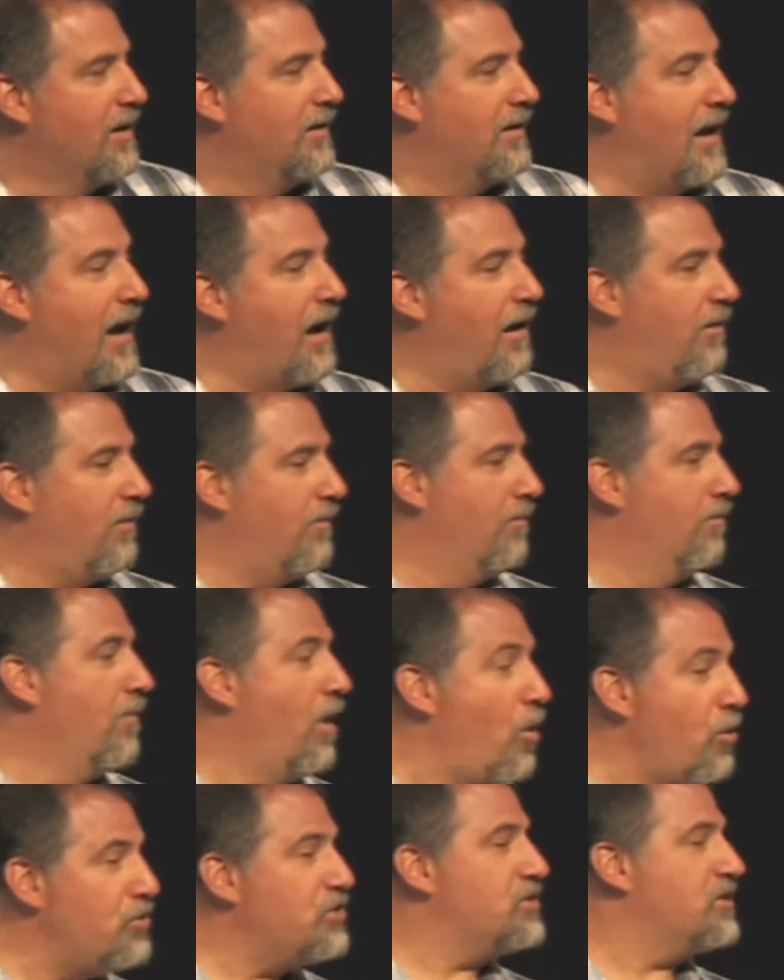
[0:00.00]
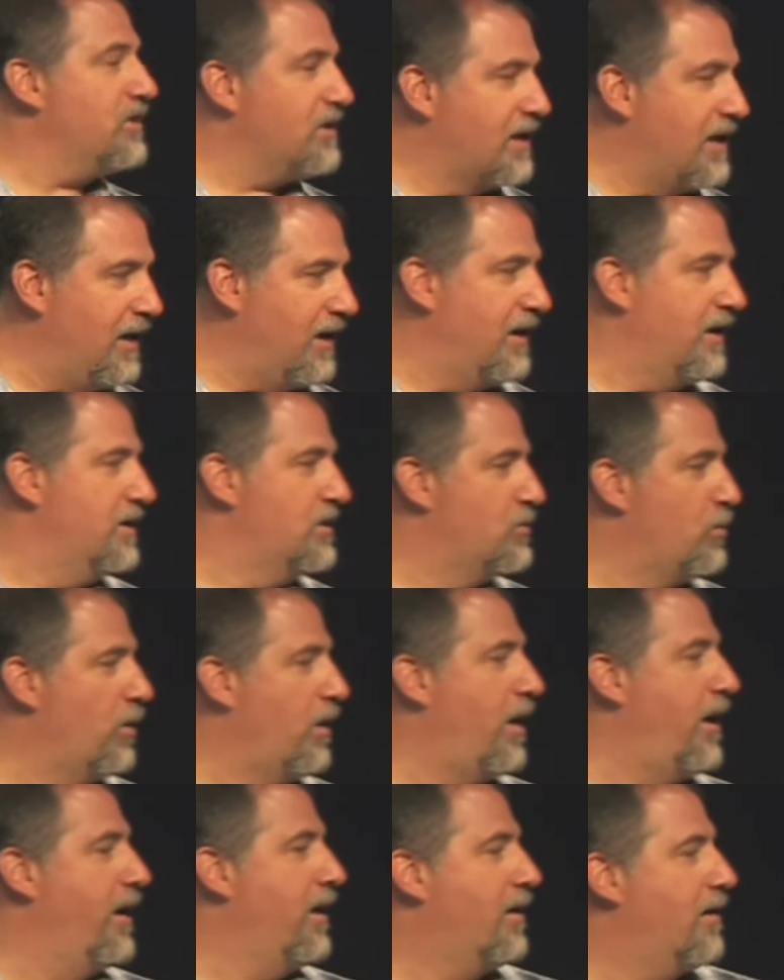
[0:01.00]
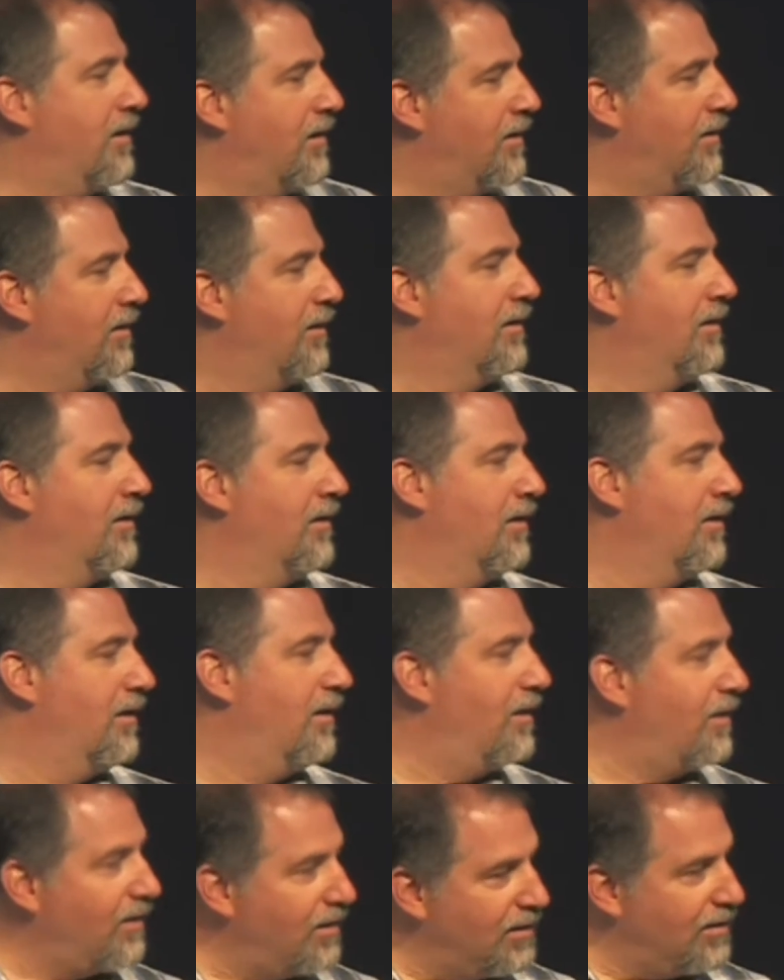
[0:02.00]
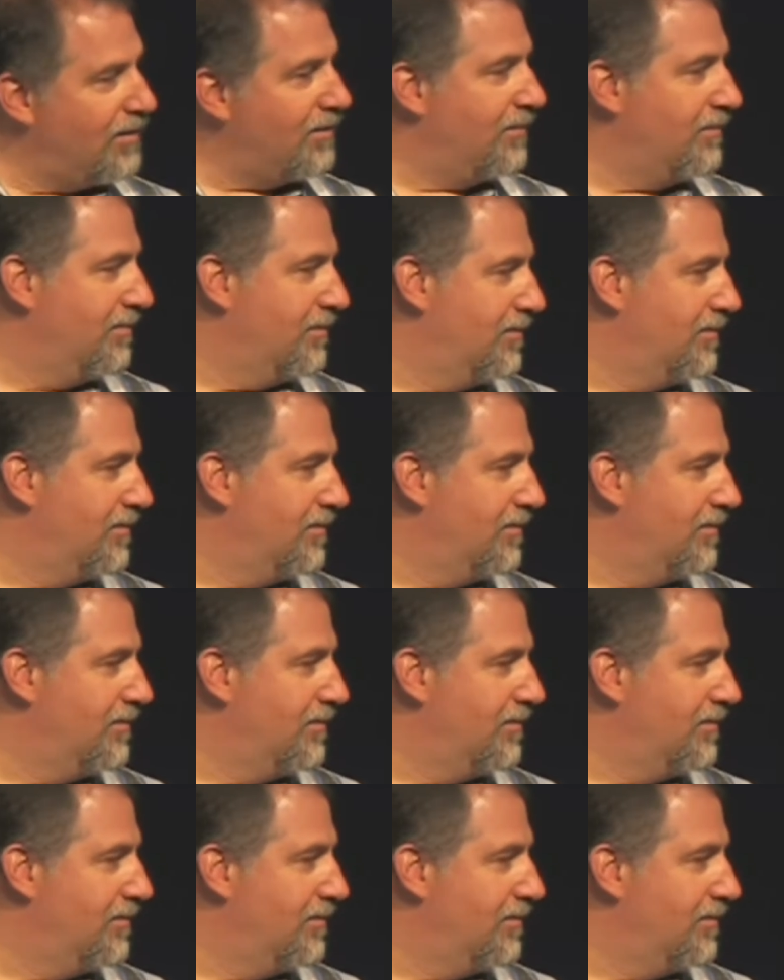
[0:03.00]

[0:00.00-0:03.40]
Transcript: Now, most of the kids were like, uh,